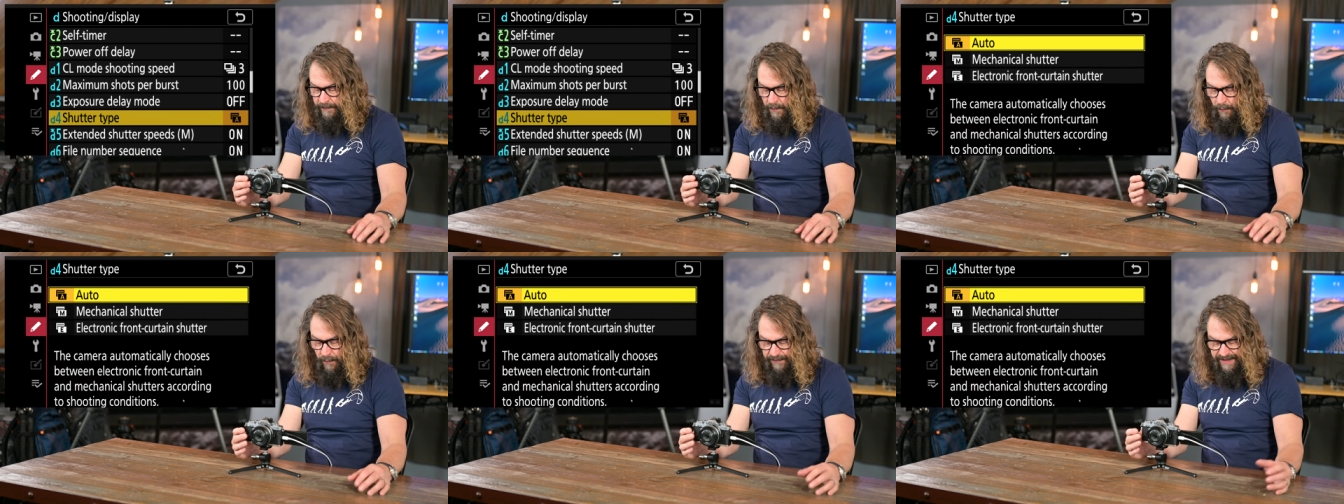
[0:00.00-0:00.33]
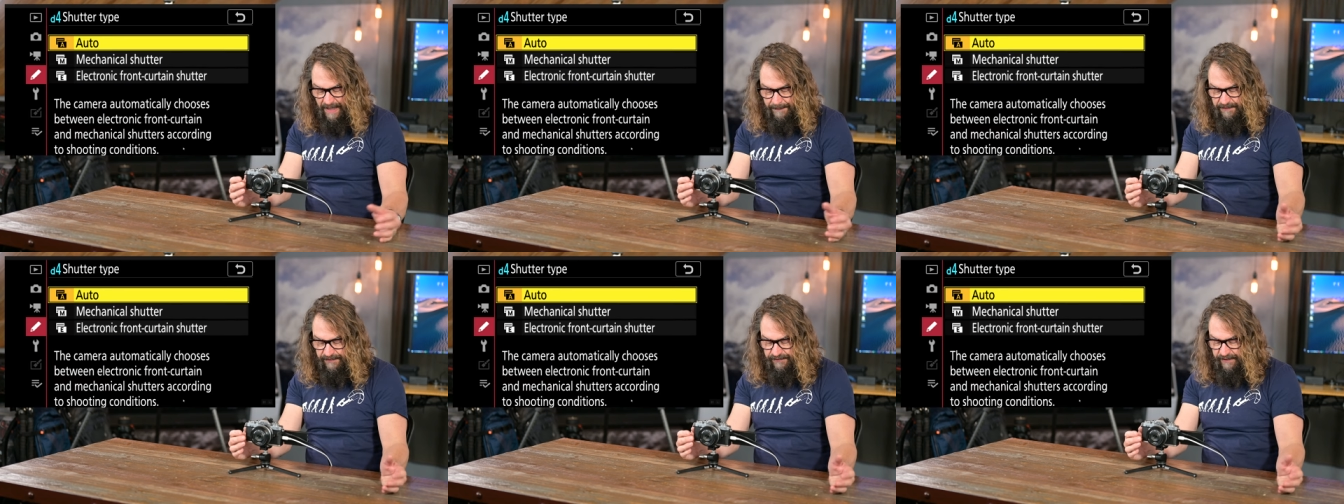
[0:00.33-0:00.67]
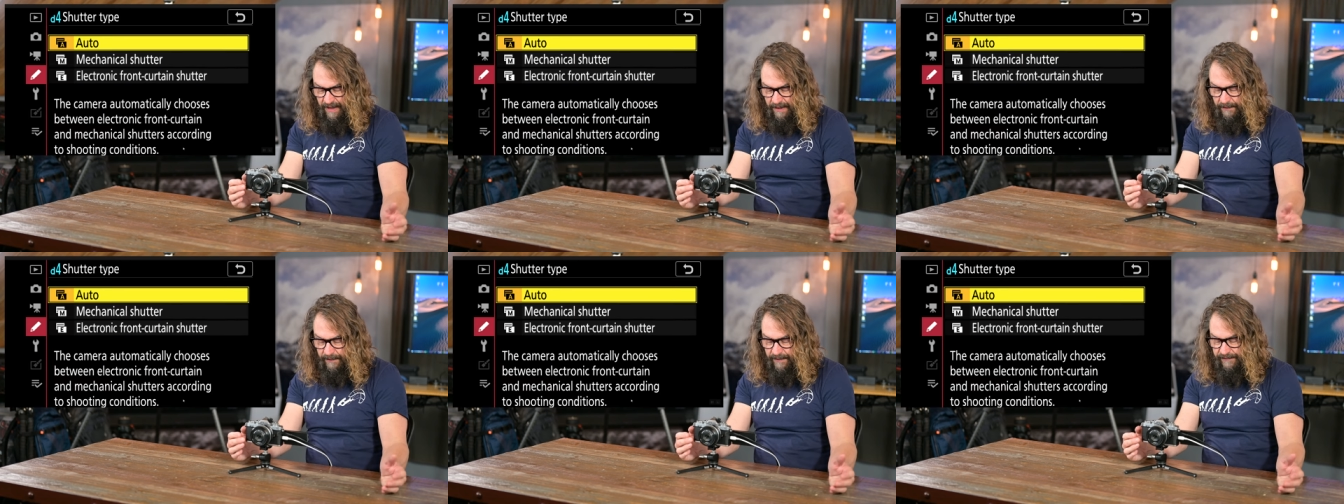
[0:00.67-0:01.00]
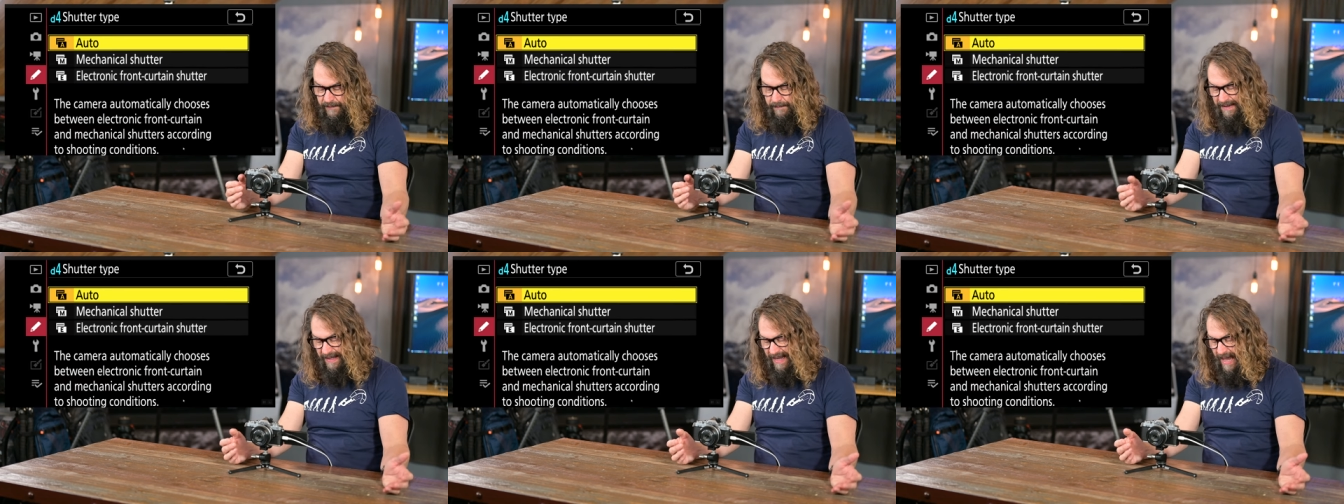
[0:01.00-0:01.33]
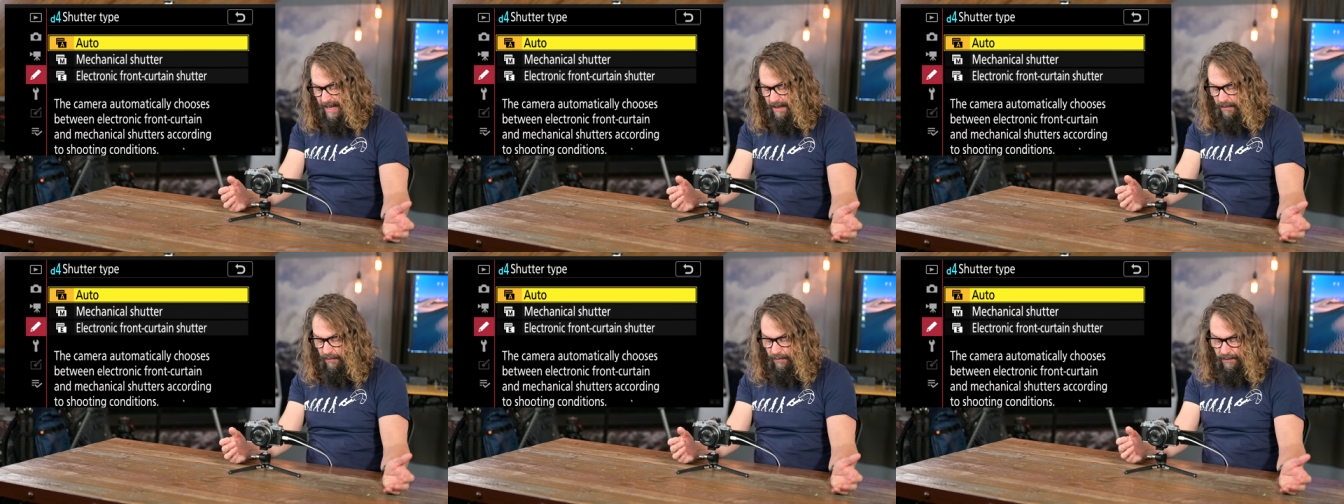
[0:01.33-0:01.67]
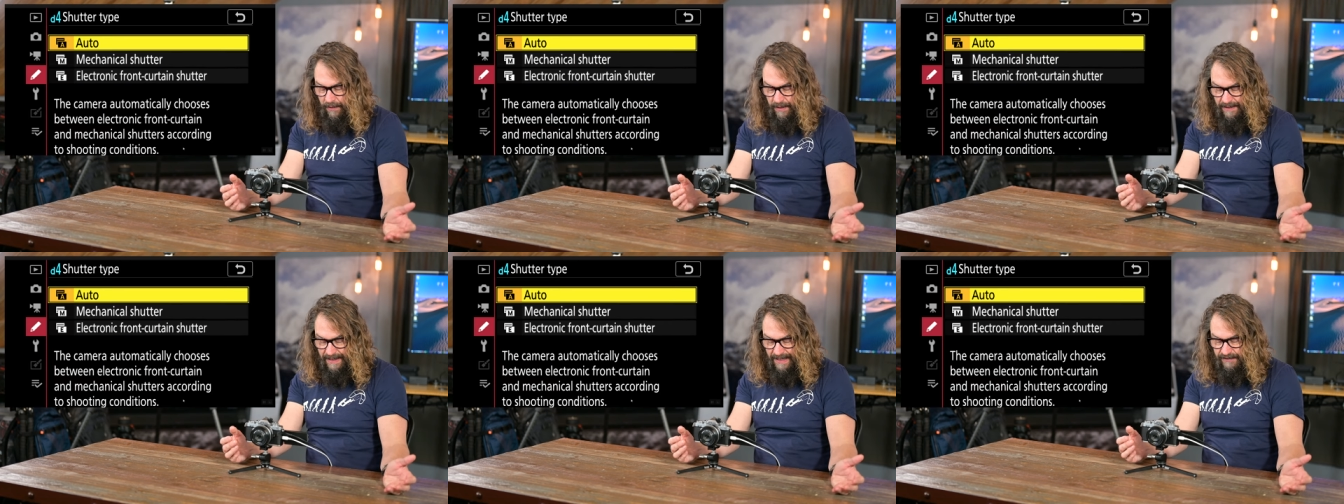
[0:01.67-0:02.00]
What type of shutter? Is it mechanical
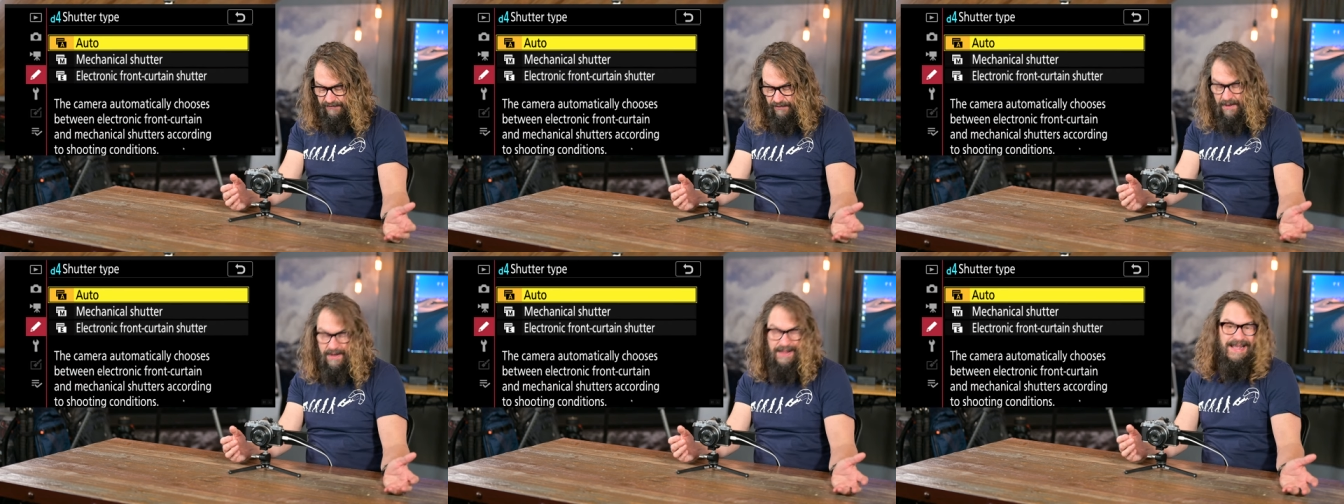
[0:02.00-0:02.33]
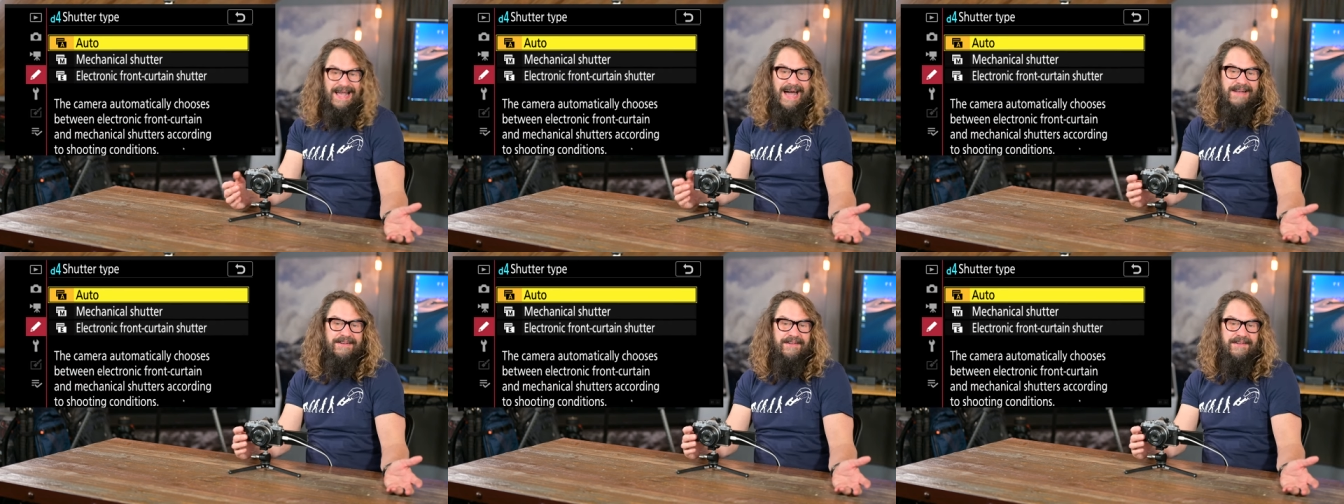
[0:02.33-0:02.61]
or electronic? I